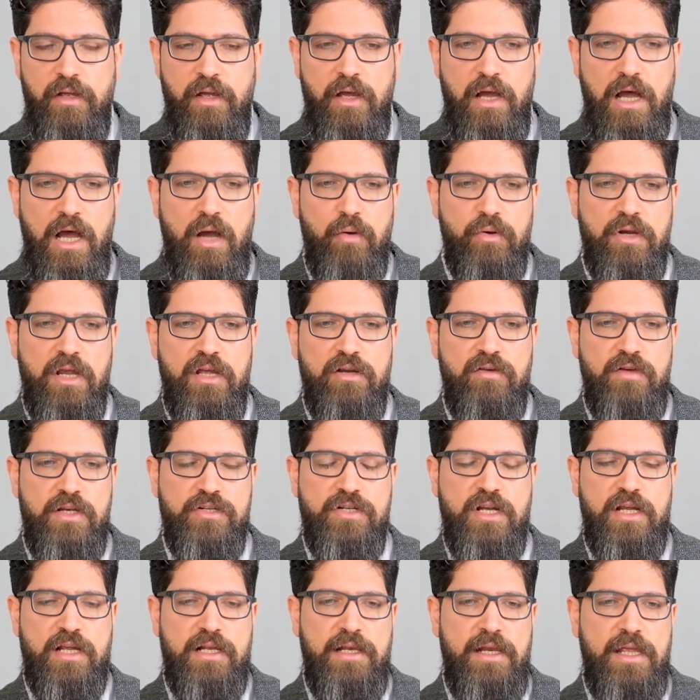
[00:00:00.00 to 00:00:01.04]
How can
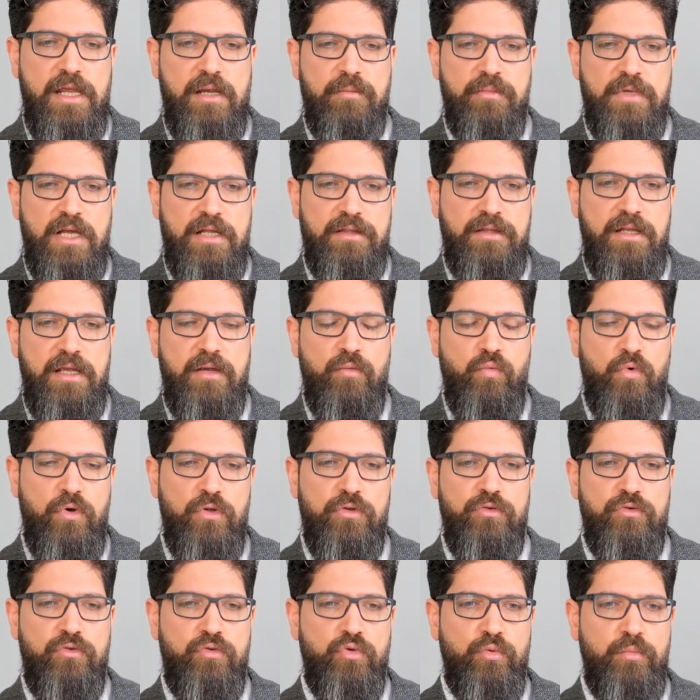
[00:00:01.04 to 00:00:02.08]
Russia claim that they
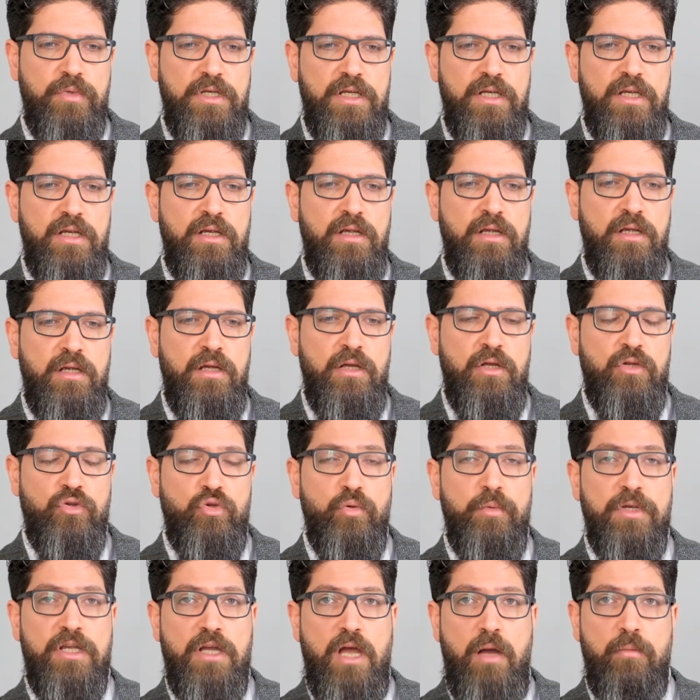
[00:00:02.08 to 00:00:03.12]
want to
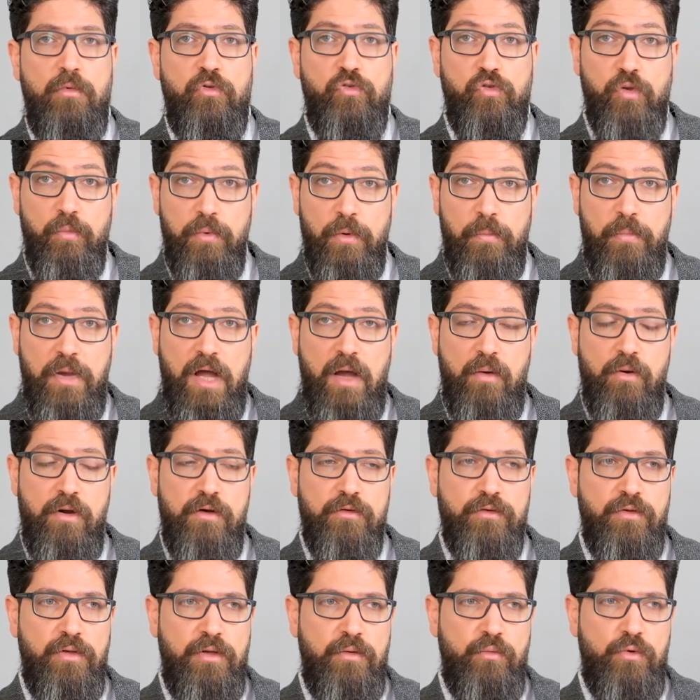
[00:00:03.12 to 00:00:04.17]
become a
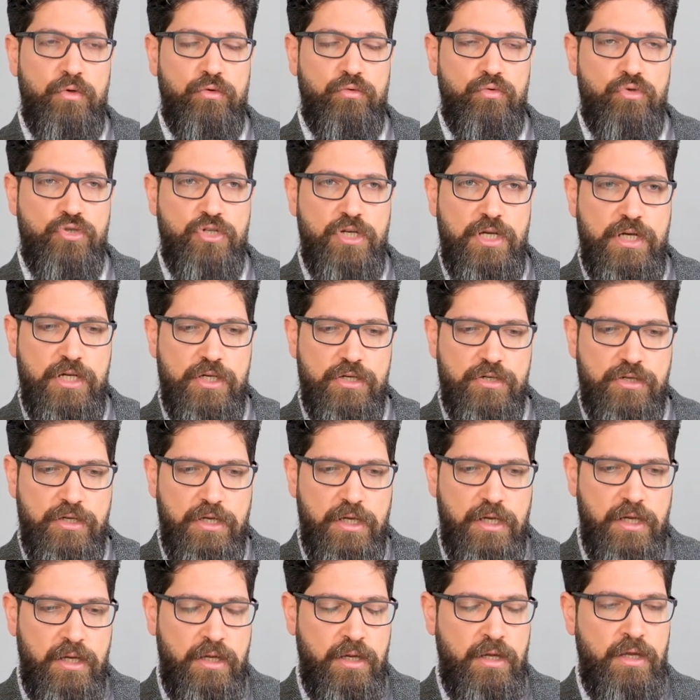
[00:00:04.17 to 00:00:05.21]
superpower, they want to change
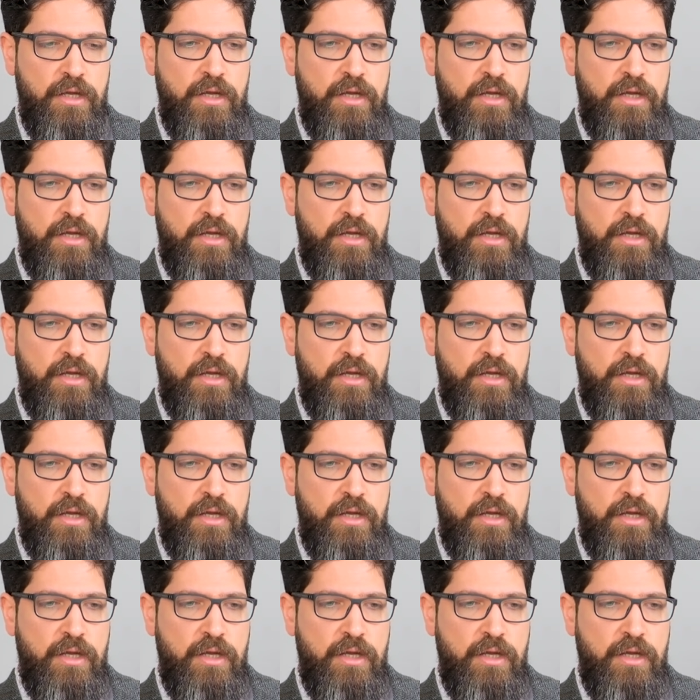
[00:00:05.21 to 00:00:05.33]
the